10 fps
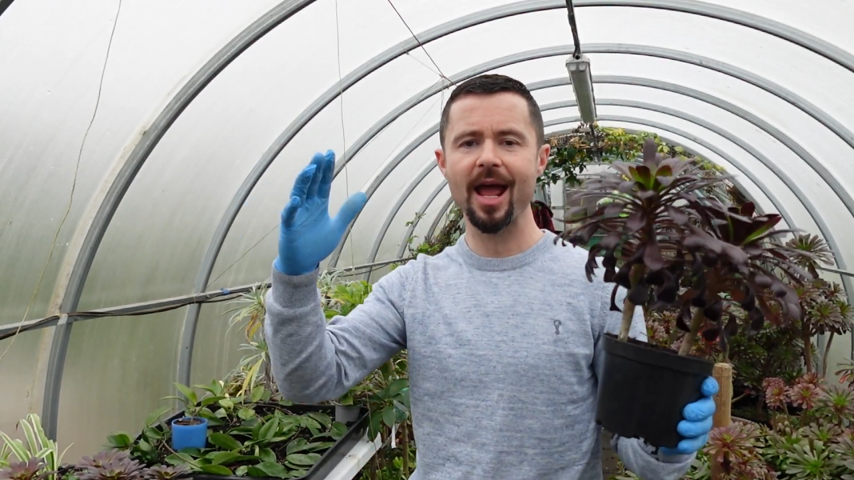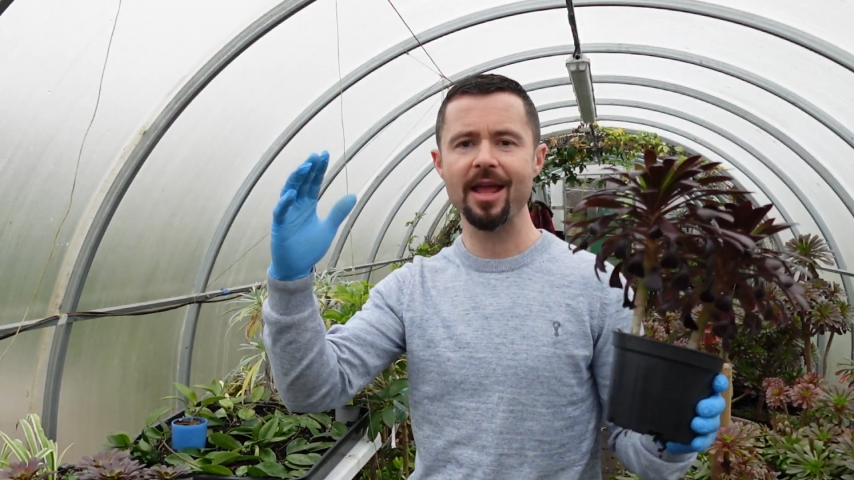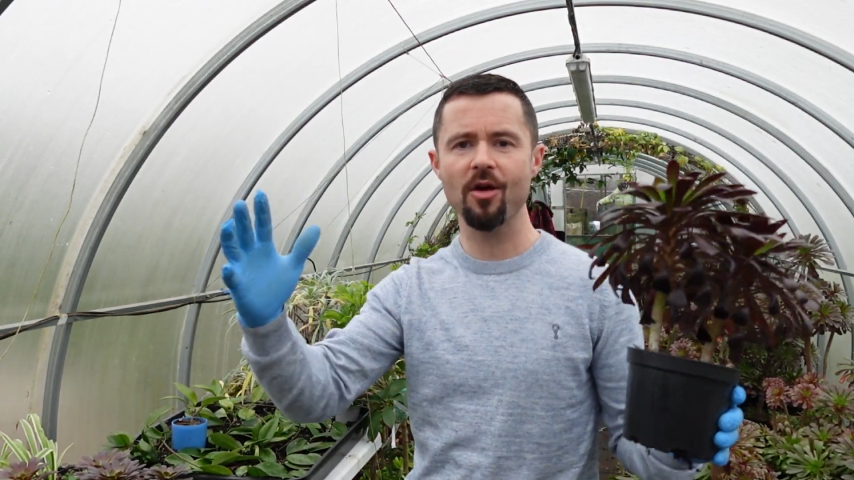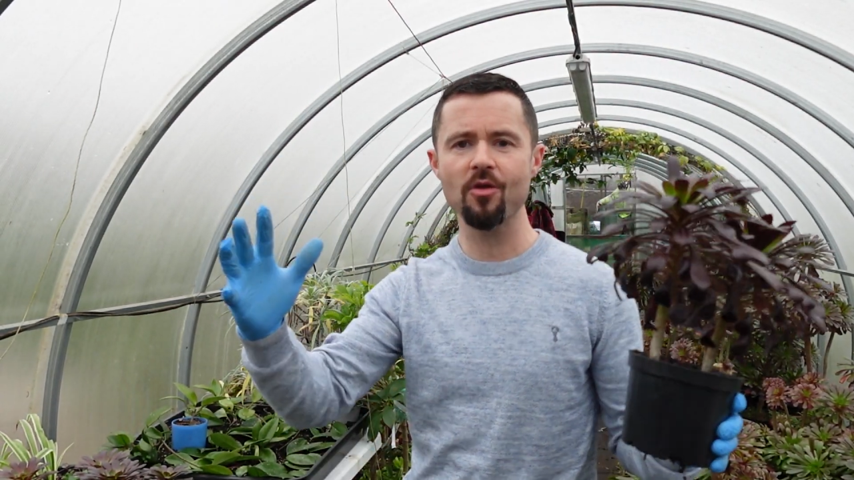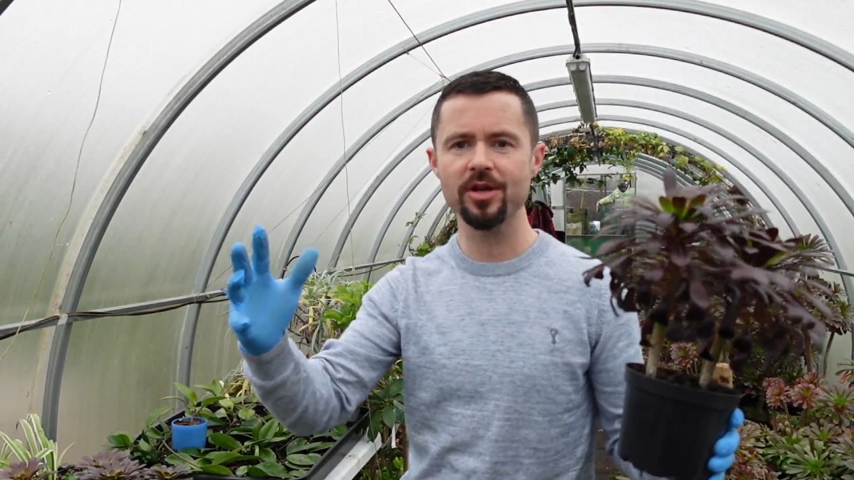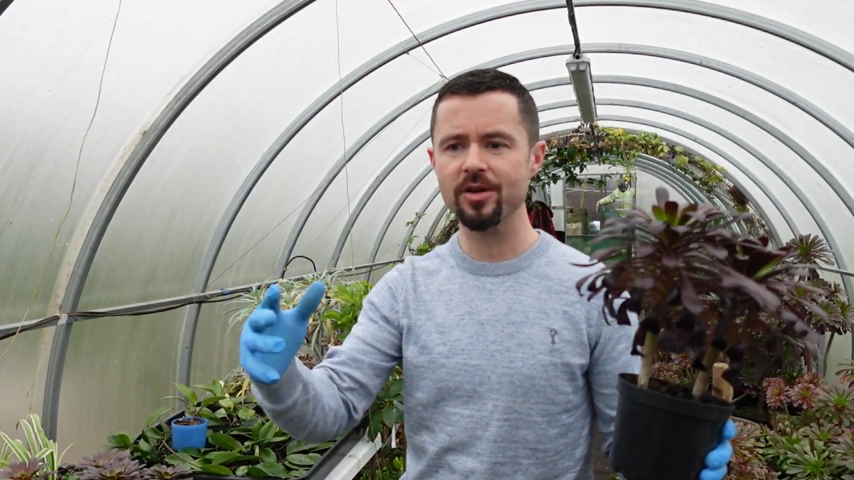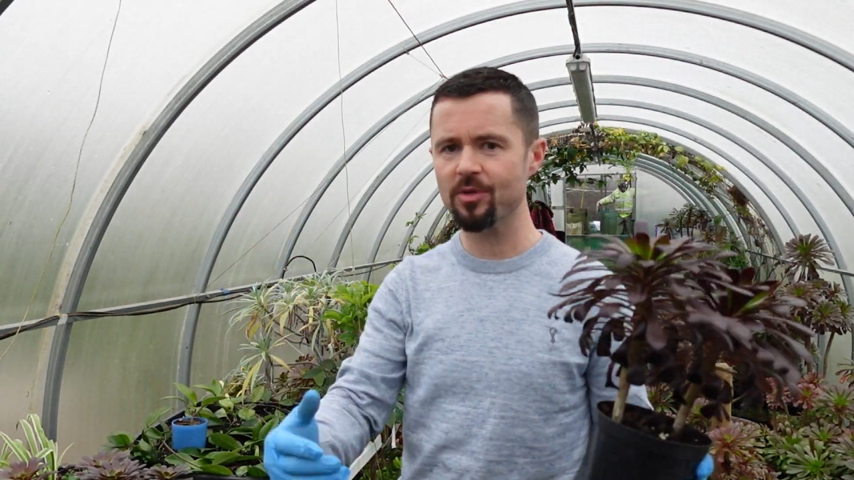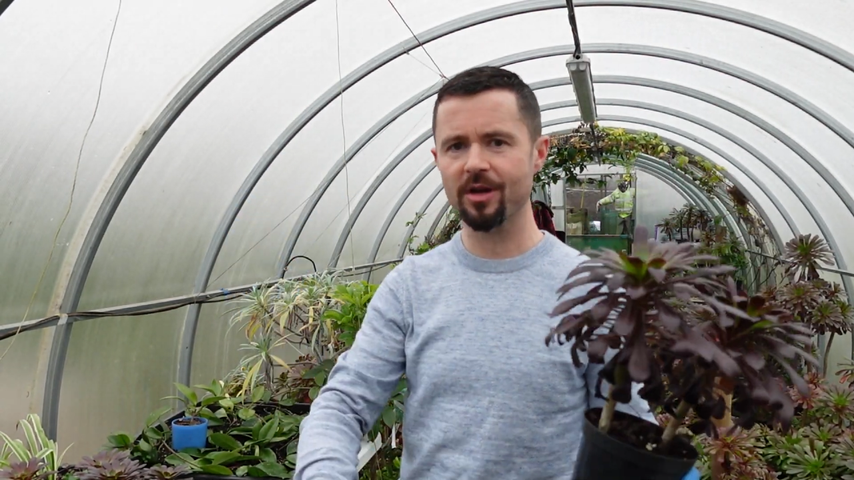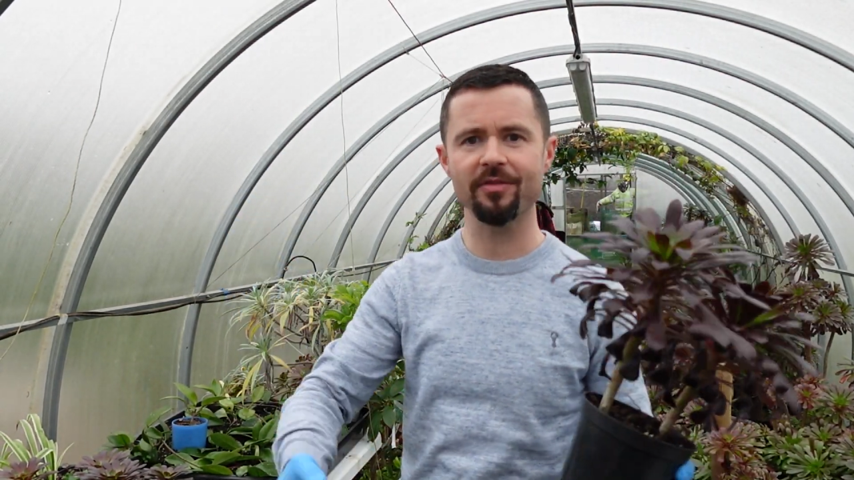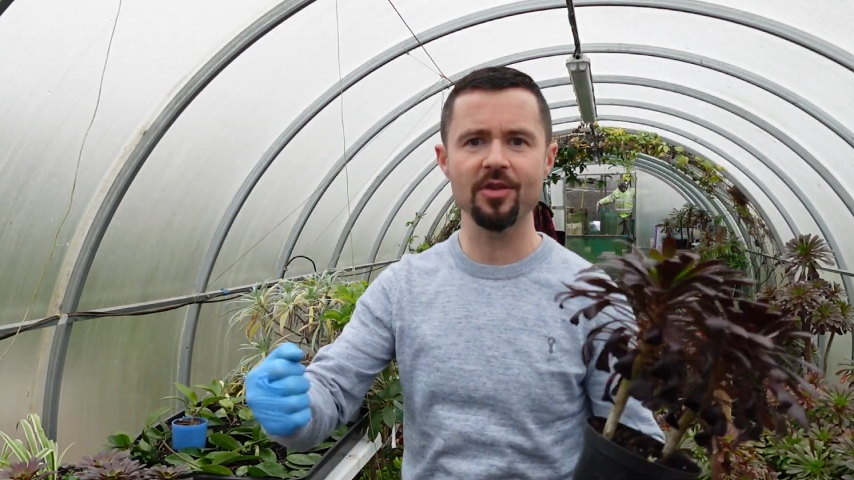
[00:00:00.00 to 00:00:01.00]
Aeonium
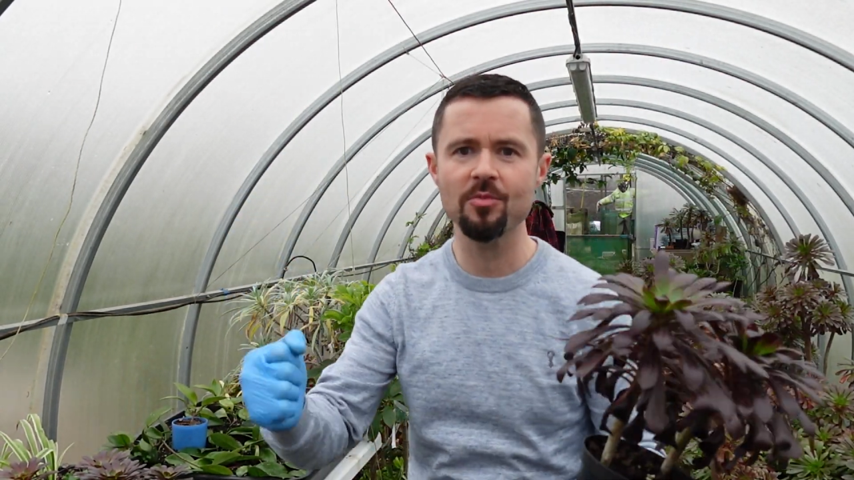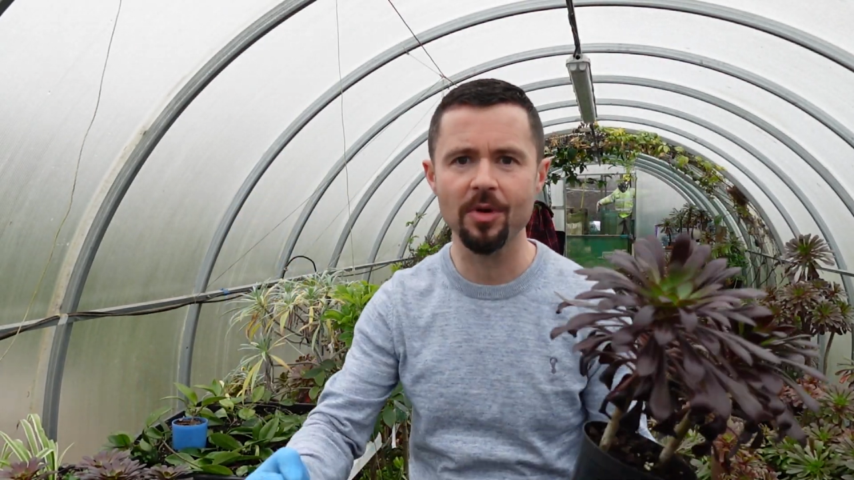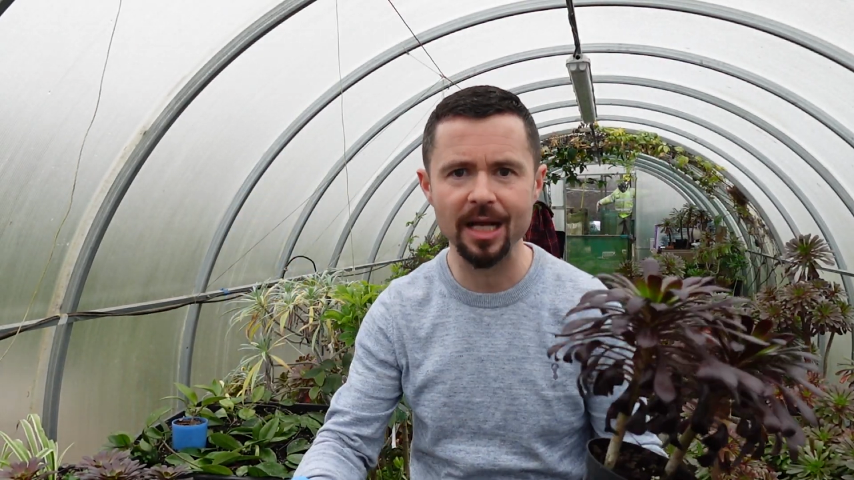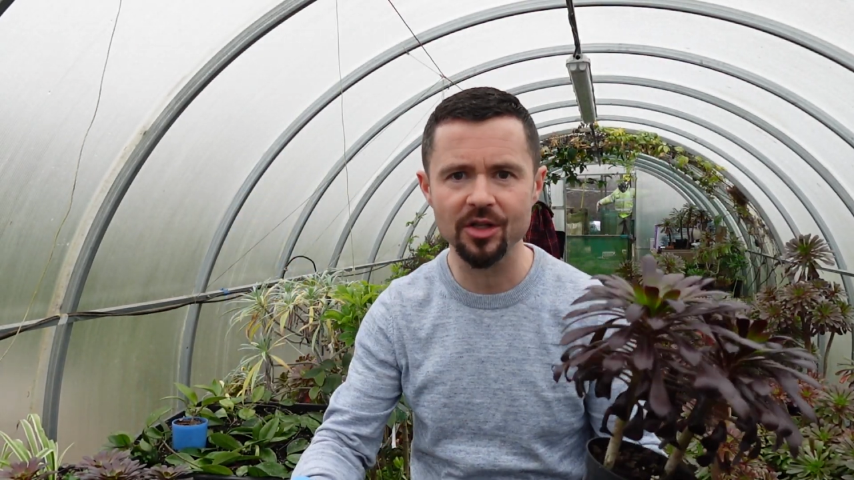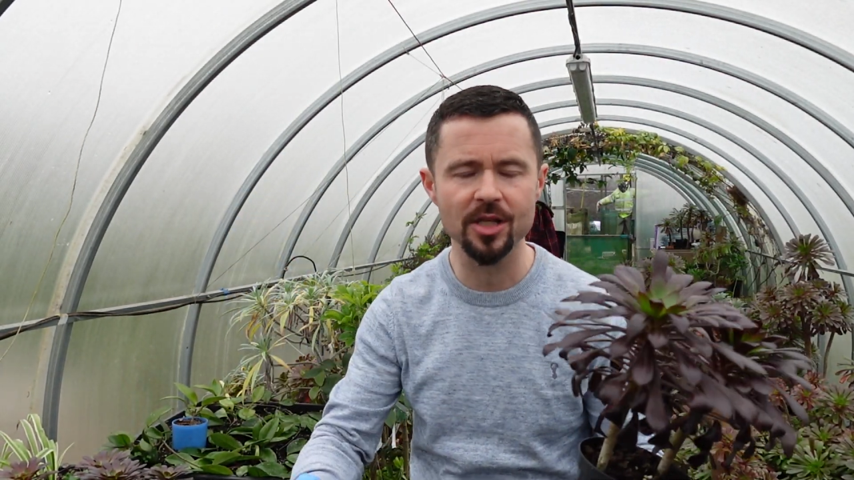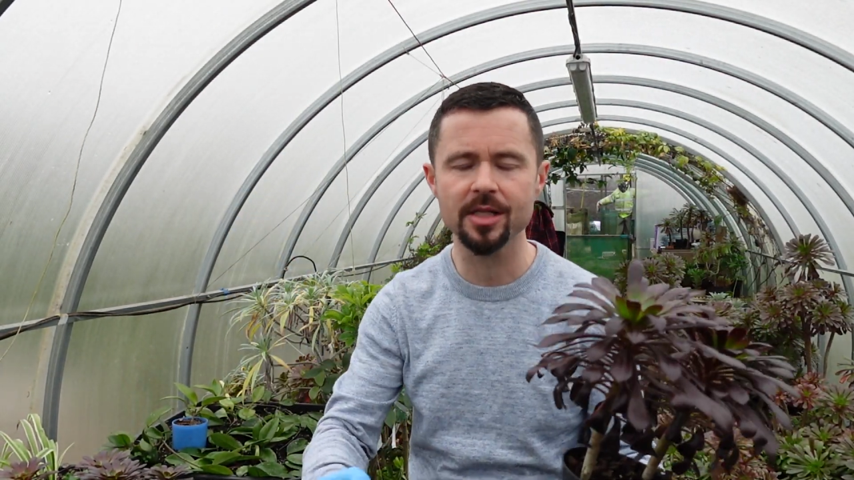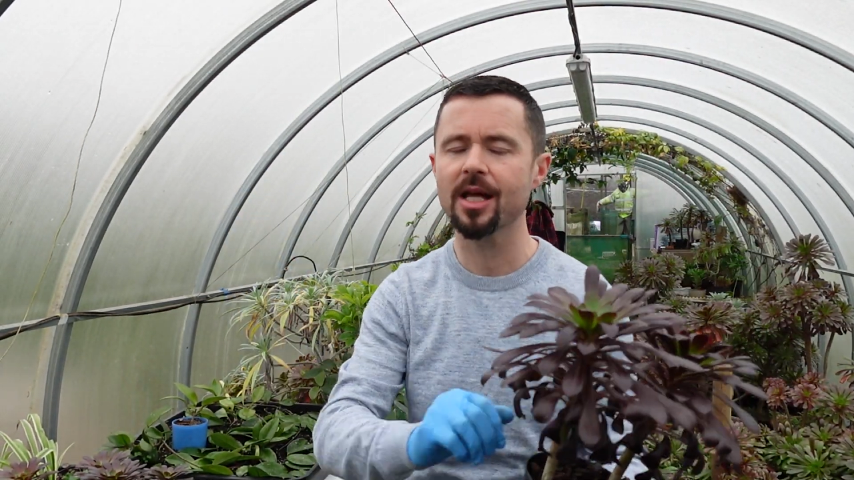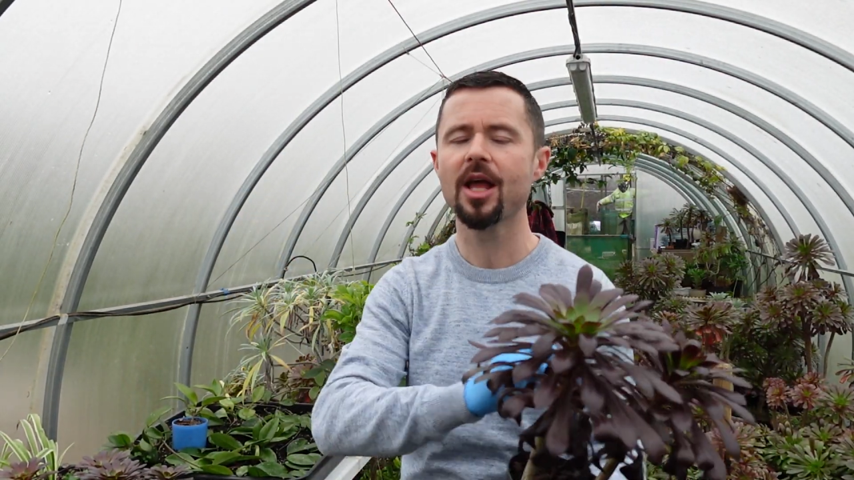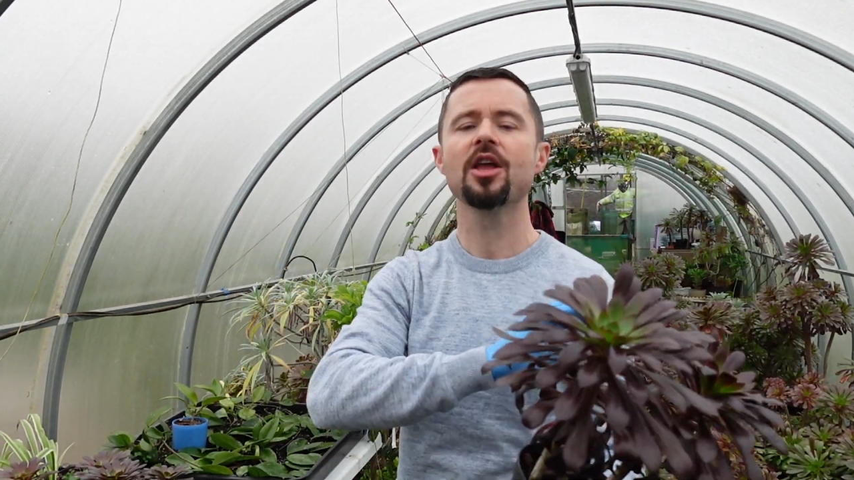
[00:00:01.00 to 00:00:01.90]
with a few branches,